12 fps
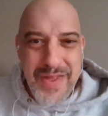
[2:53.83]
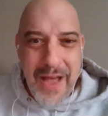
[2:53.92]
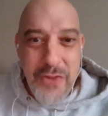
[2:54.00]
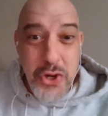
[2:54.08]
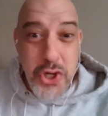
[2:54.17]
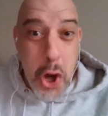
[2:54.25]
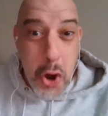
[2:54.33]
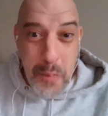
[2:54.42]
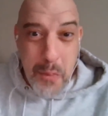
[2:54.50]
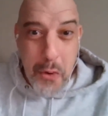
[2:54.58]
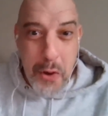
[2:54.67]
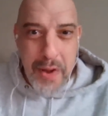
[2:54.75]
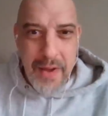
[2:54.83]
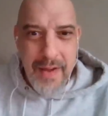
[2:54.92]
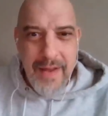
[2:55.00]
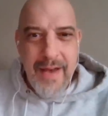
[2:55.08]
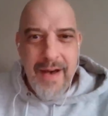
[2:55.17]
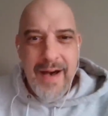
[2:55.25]
dartboard.
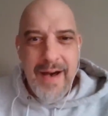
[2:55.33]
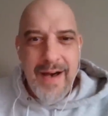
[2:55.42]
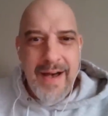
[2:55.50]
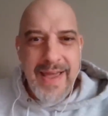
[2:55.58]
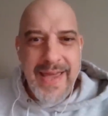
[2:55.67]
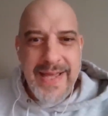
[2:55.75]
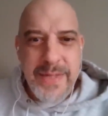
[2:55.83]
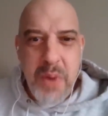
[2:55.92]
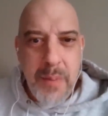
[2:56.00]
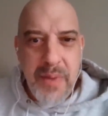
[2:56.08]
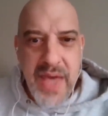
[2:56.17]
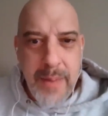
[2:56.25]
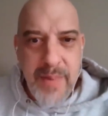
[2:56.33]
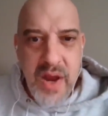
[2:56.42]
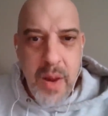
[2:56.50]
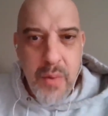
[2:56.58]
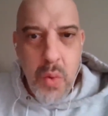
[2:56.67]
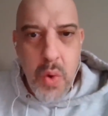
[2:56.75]
He's public enemy
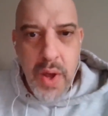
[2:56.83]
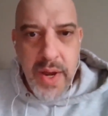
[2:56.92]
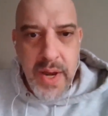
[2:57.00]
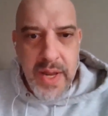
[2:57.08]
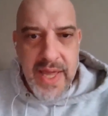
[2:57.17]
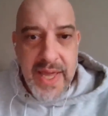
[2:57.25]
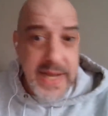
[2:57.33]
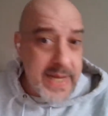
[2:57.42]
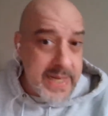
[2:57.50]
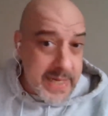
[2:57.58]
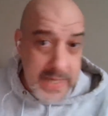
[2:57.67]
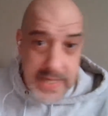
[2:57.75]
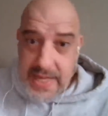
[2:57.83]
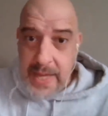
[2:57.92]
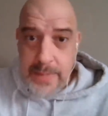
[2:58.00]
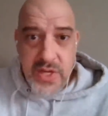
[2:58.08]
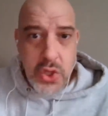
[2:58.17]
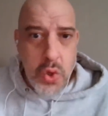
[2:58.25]
number one. He
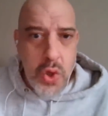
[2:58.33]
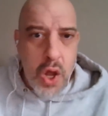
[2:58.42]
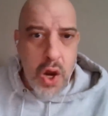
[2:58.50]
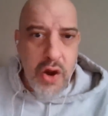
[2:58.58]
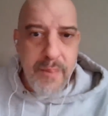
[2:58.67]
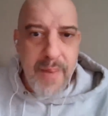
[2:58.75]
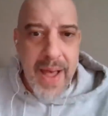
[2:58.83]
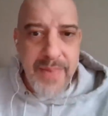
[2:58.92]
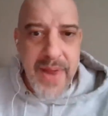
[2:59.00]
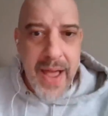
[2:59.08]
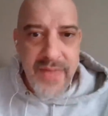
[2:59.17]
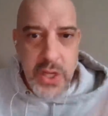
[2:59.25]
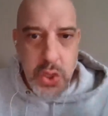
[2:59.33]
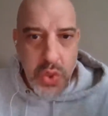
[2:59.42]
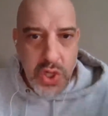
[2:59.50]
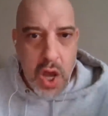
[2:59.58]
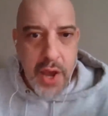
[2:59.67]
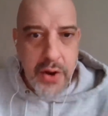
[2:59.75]
claims he's no longer a mob don. He's
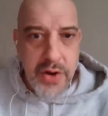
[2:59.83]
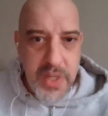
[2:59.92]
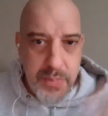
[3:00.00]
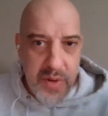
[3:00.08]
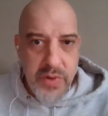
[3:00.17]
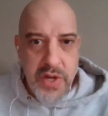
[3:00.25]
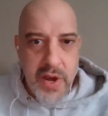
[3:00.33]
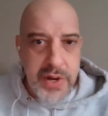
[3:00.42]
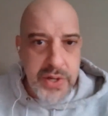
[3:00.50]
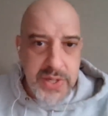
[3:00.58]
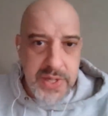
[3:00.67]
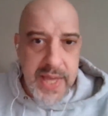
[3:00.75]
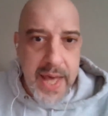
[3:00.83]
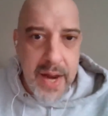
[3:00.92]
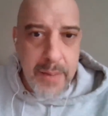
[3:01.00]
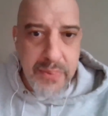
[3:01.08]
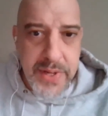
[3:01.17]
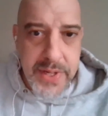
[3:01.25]
retired. He's been retired since he got
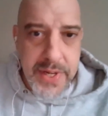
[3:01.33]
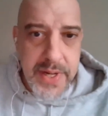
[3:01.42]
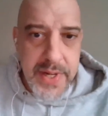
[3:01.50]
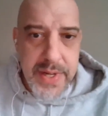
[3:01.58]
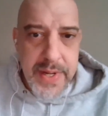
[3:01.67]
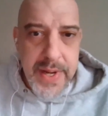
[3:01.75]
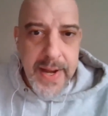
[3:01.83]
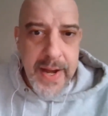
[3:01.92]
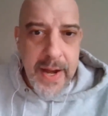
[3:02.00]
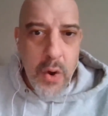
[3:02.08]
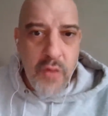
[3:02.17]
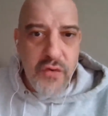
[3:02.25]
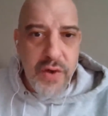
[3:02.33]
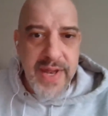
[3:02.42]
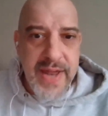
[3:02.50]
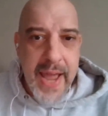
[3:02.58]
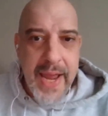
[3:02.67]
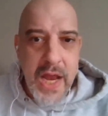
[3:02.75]
out of prison over a
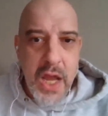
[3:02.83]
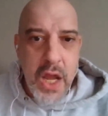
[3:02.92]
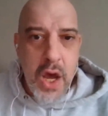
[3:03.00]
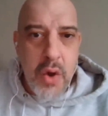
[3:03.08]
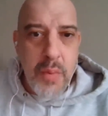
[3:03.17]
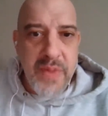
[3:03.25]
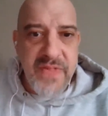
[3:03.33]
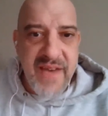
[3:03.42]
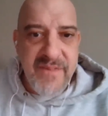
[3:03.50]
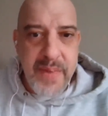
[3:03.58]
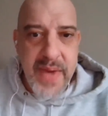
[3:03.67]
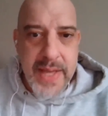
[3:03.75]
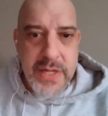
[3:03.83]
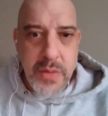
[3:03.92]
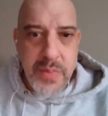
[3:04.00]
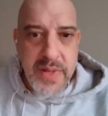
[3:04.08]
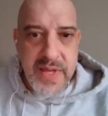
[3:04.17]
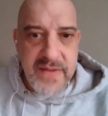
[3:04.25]
decade ago, but the FBI
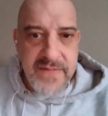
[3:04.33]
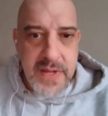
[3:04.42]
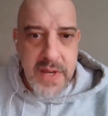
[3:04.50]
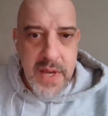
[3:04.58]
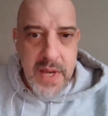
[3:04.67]
still believes